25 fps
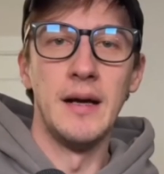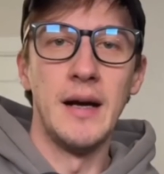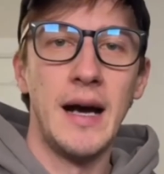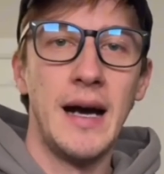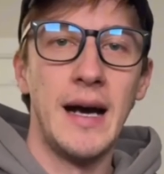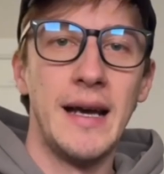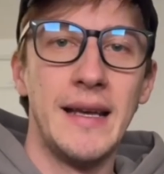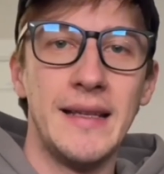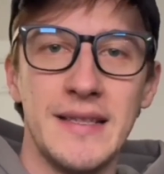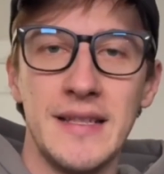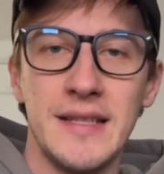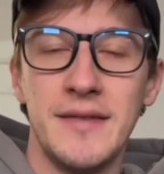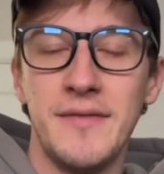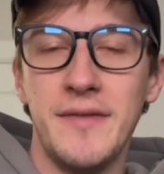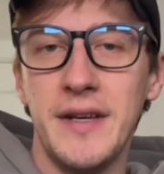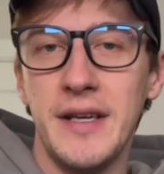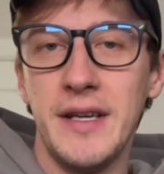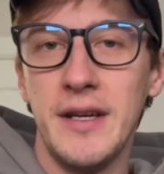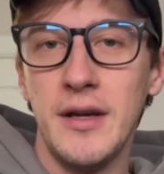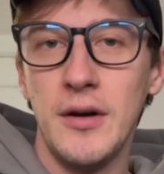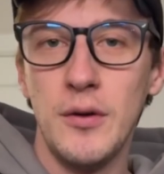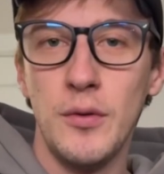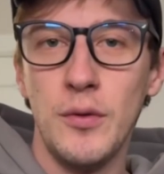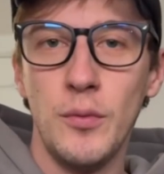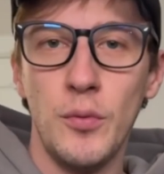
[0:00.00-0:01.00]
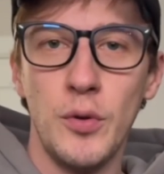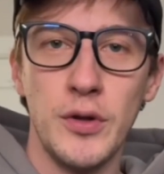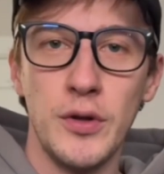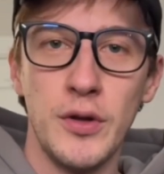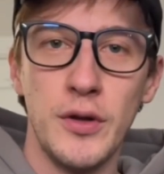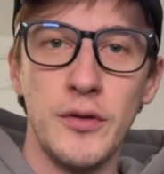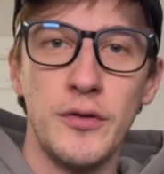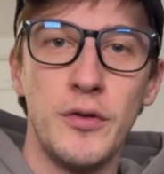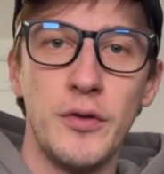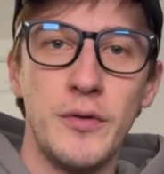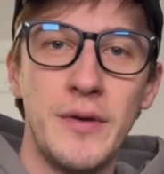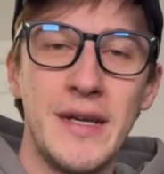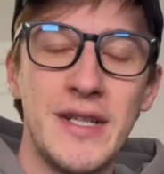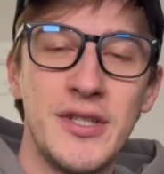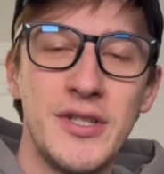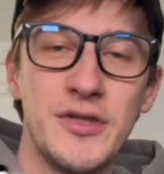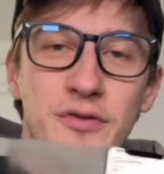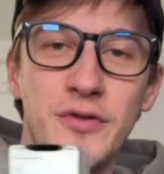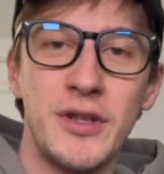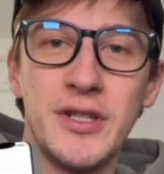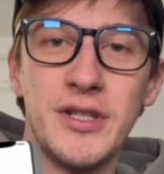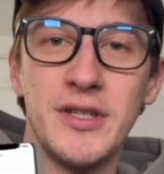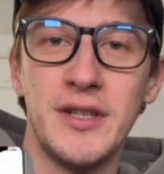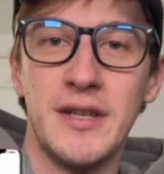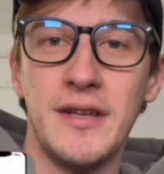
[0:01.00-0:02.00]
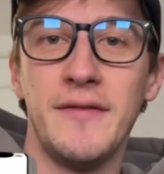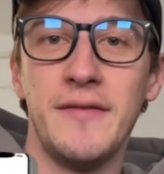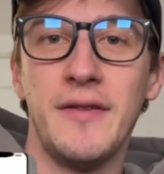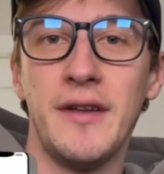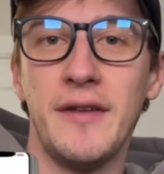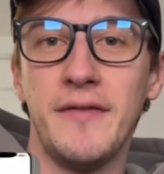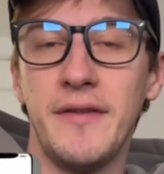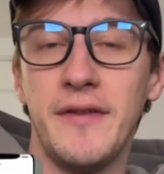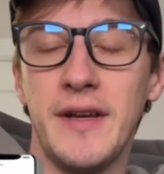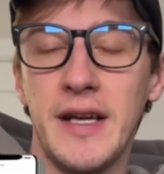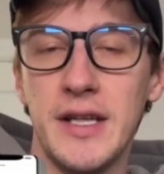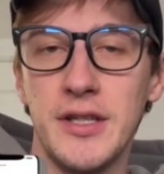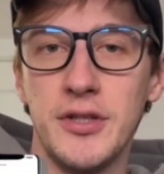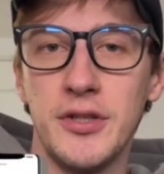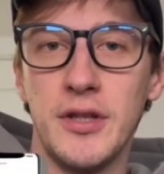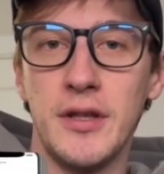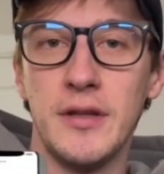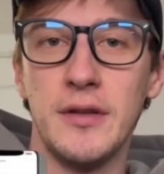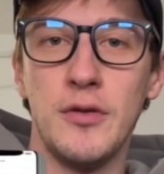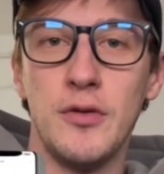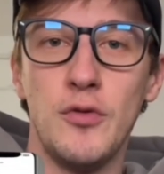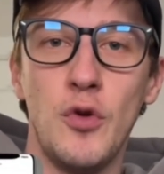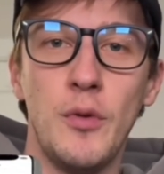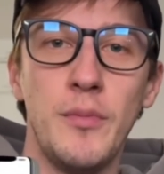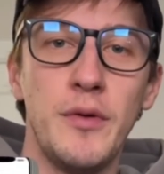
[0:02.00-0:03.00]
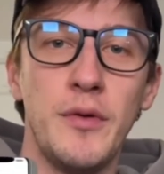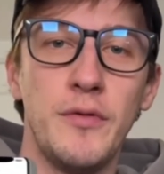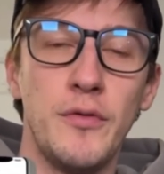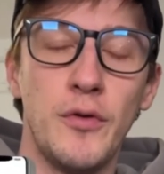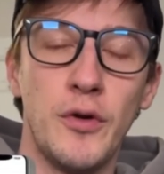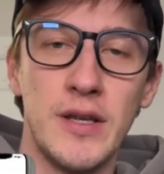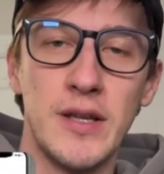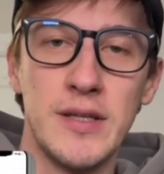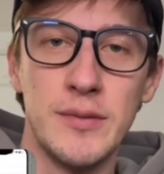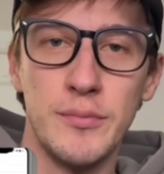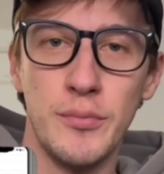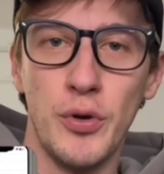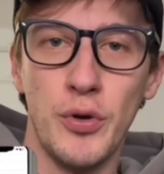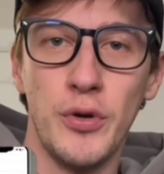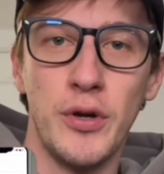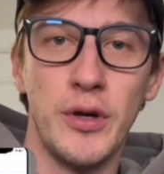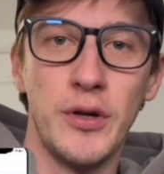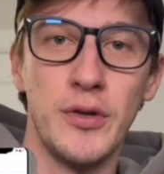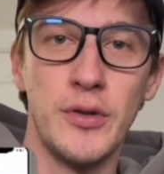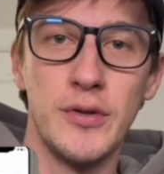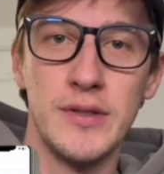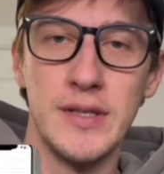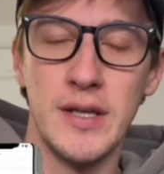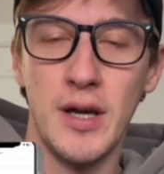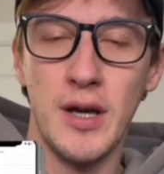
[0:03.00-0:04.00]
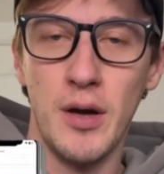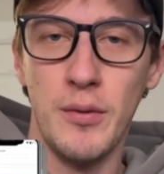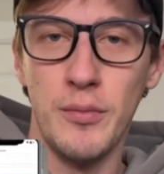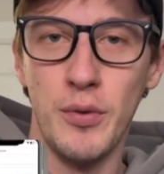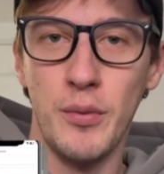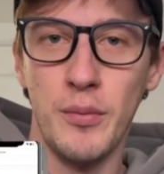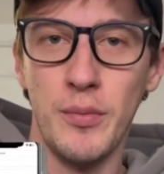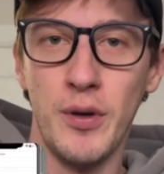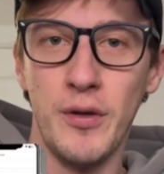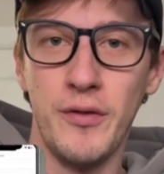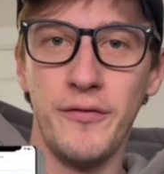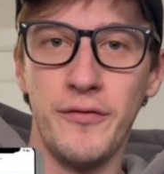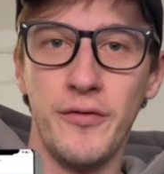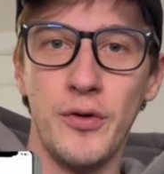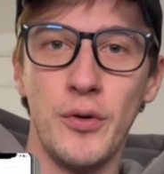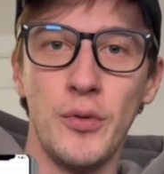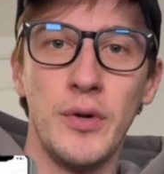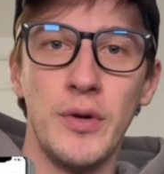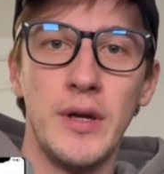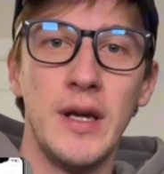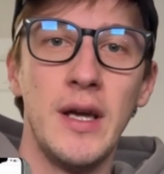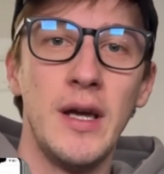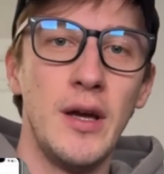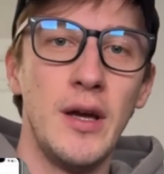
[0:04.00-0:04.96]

Hi, in this video, we'll go through registration and verification on the RoboForex broker using our mobile phone.